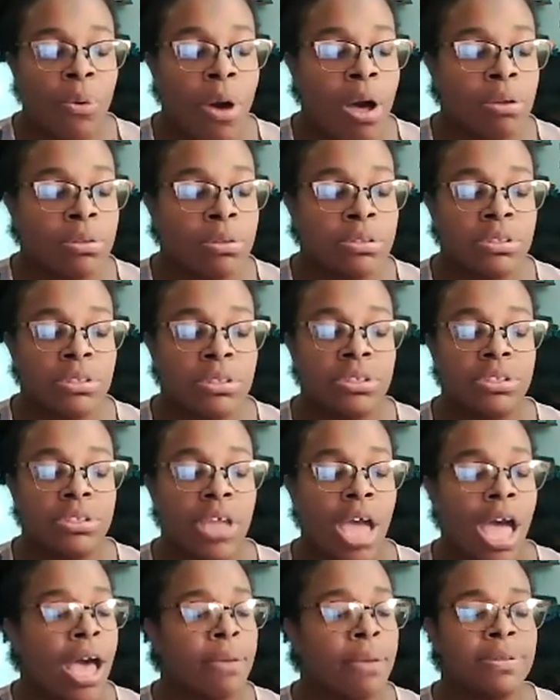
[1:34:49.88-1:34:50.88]
won't
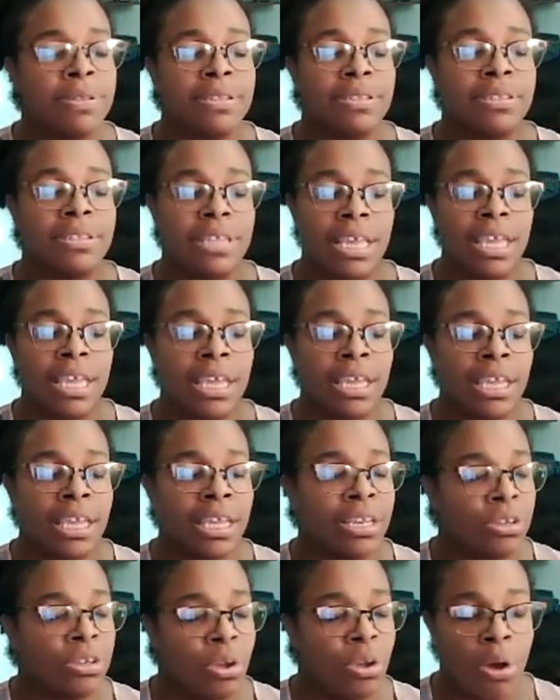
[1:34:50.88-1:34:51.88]
stop
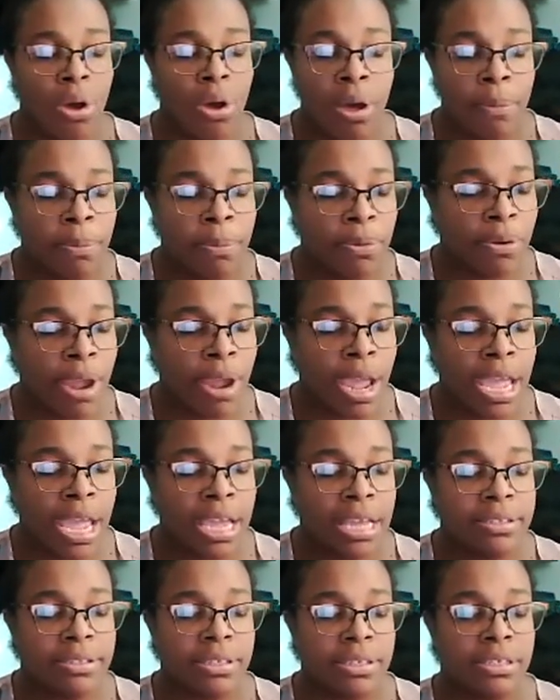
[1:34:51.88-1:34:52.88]
singing your
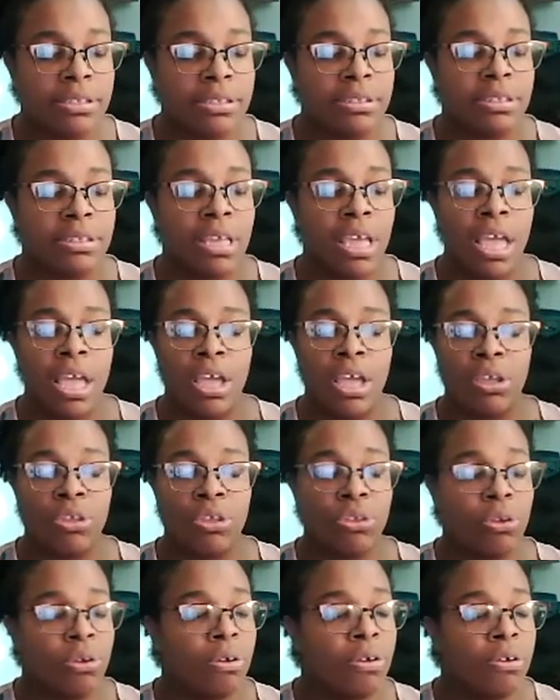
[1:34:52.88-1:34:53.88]
praises.
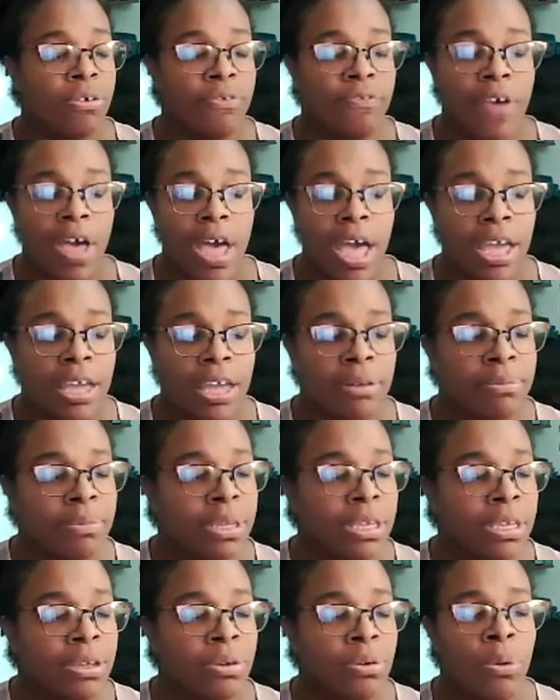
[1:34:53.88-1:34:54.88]
You'll find
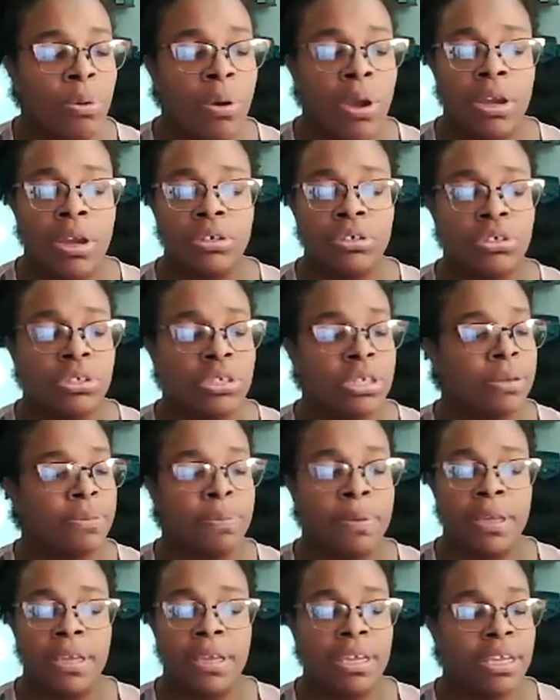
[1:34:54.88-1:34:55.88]
me
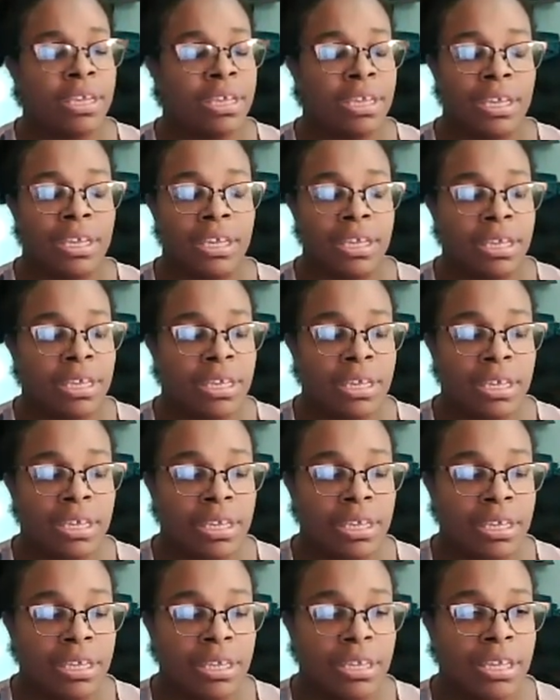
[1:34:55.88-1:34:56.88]

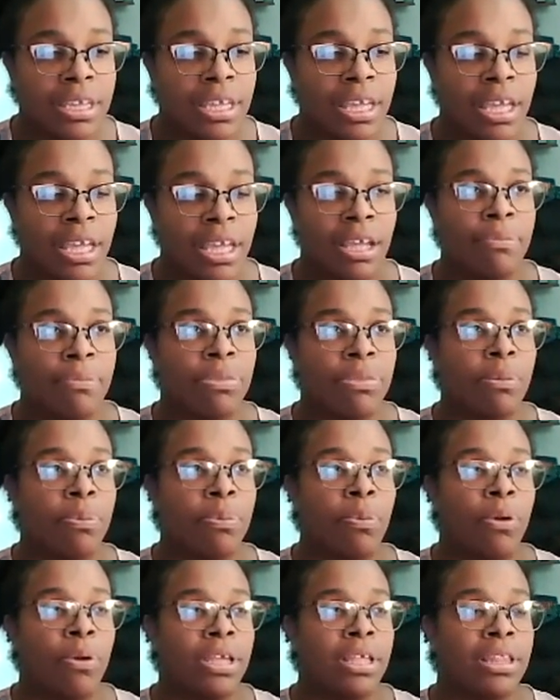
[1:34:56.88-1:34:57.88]
worshiping. The
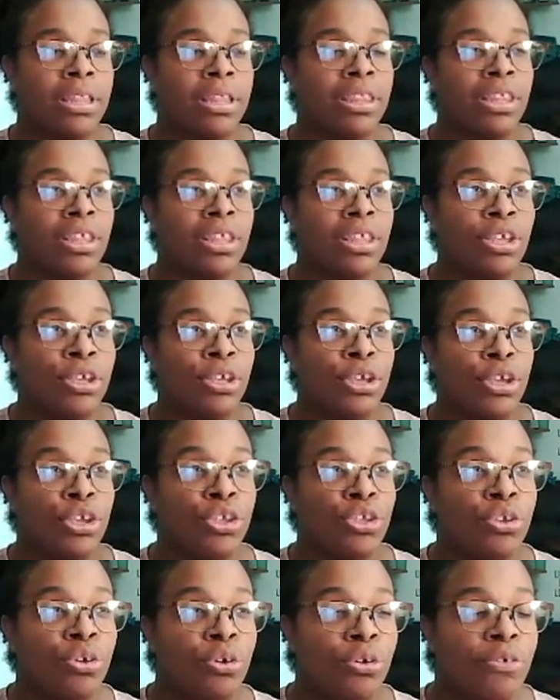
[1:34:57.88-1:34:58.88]
point
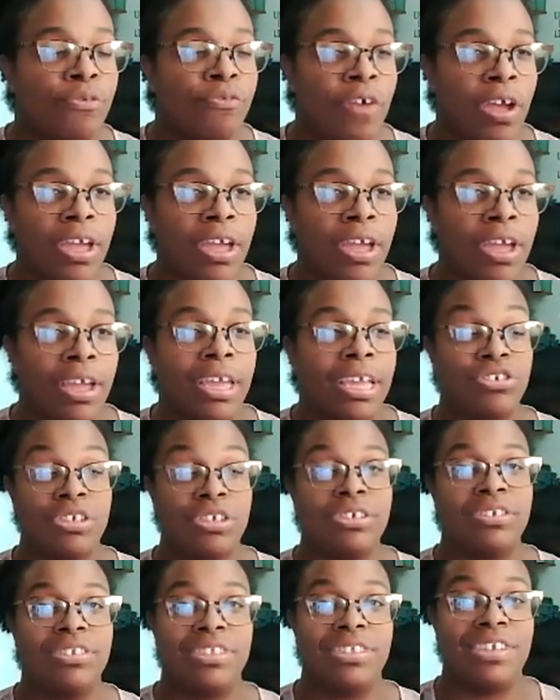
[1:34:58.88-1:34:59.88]
you'll find,
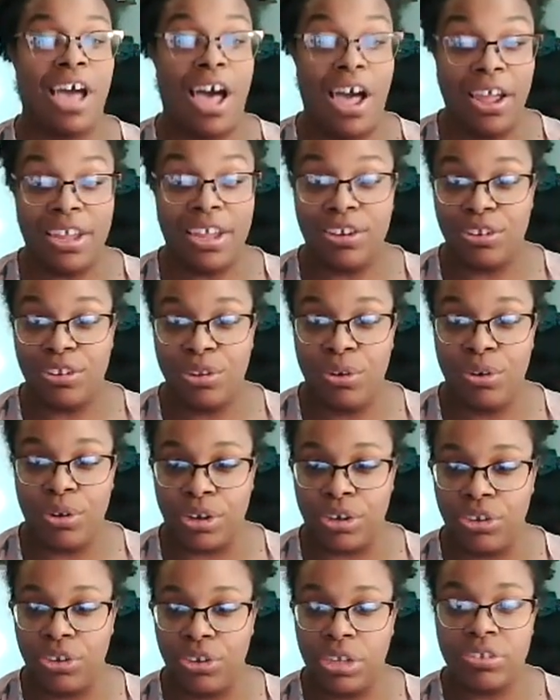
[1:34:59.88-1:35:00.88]
she's talking to
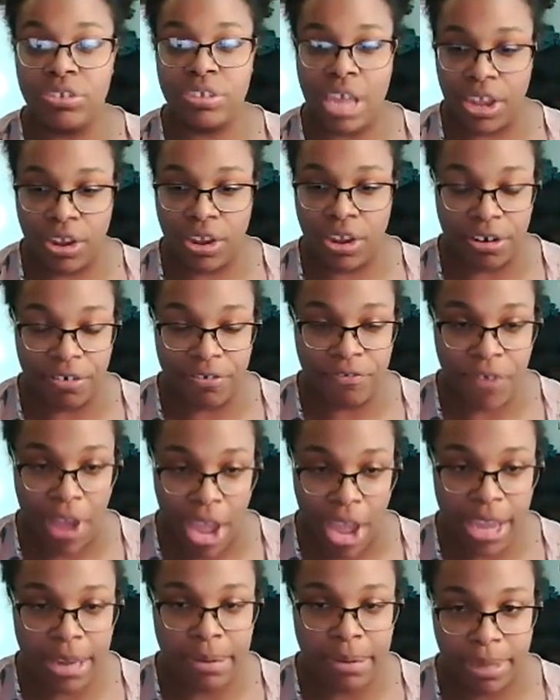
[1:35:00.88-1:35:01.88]
Lord. This is how you're going to
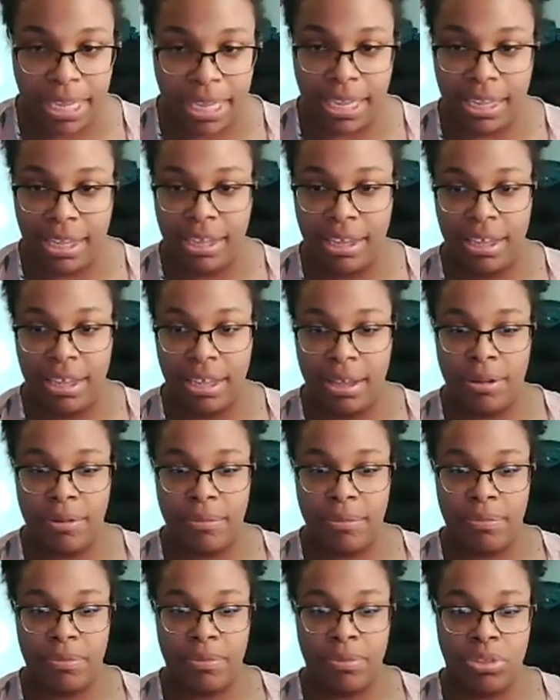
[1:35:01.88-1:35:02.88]
find me.
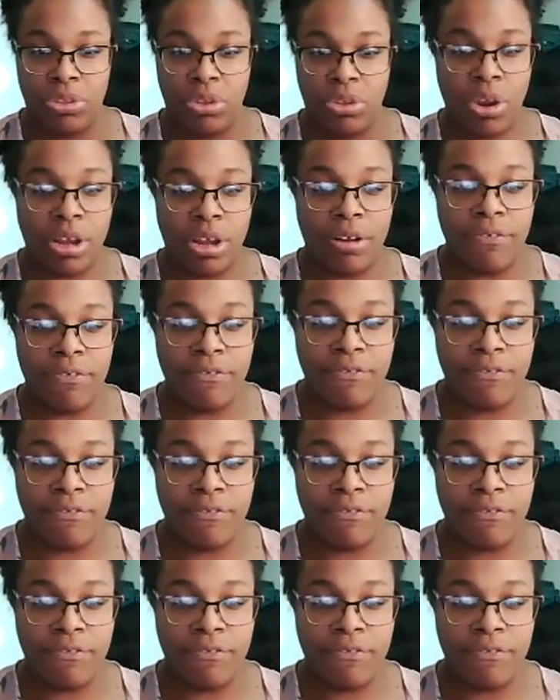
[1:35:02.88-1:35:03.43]
You're going to